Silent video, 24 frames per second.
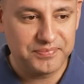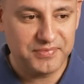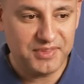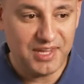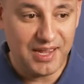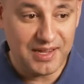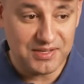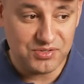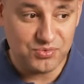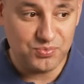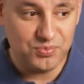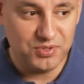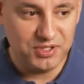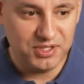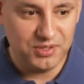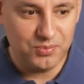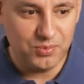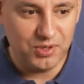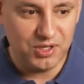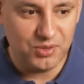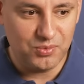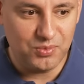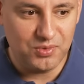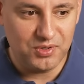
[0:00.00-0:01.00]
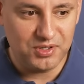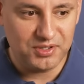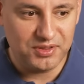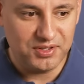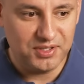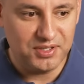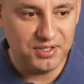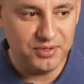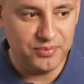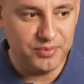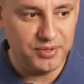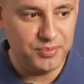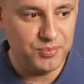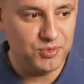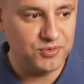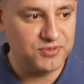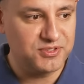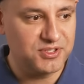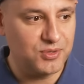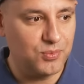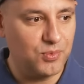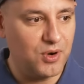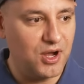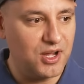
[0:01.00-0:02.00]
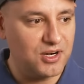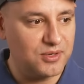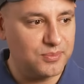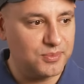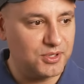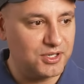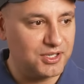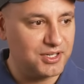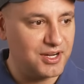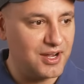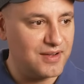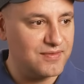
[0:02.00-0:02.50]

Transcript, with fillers: that's really well worth it. It removes the watermark,